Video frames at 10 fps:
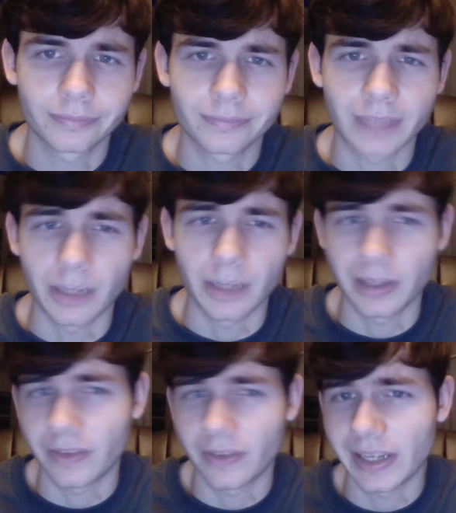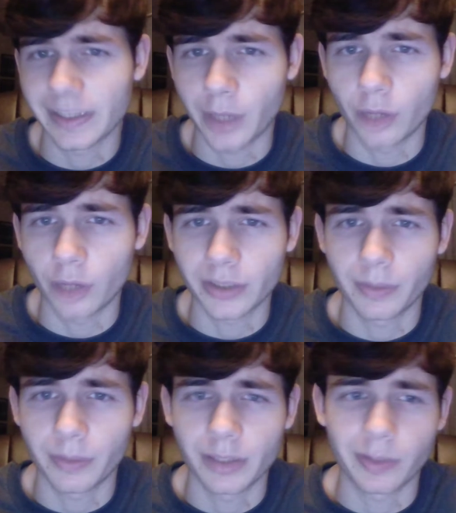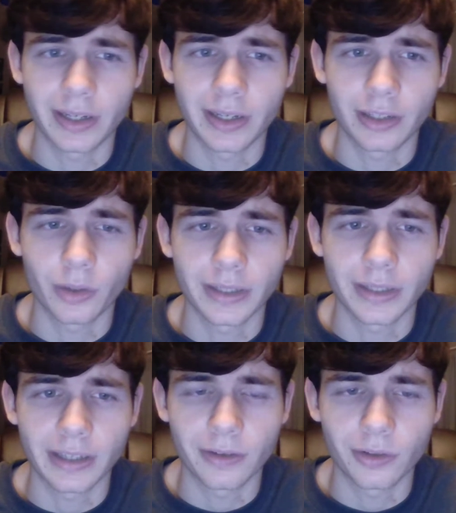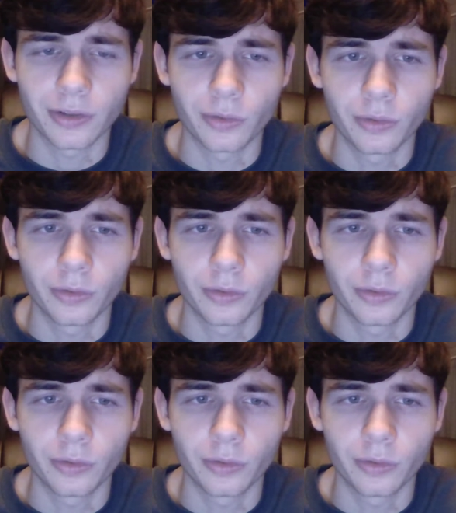them that if they need some help, someone is planning on going down to